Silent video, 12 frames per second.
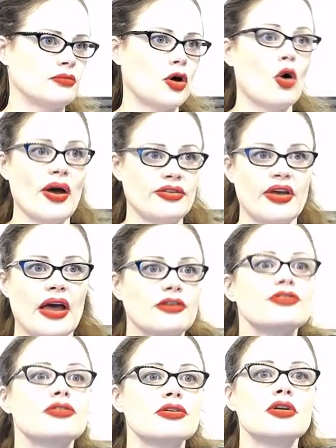OS
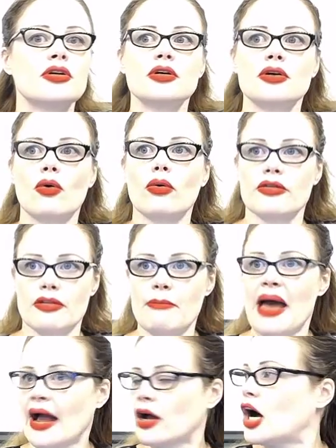X or the
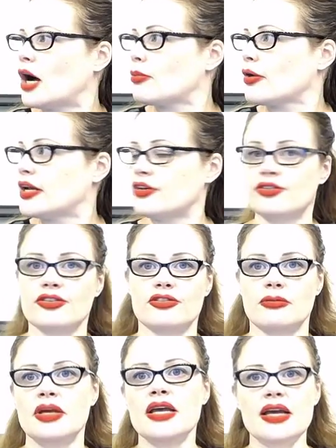Mac operating
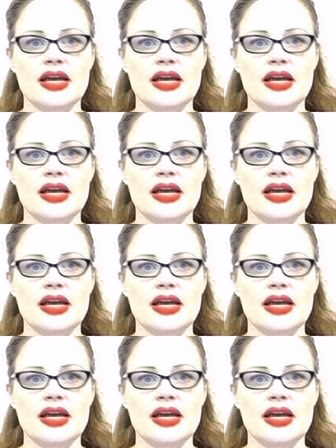system.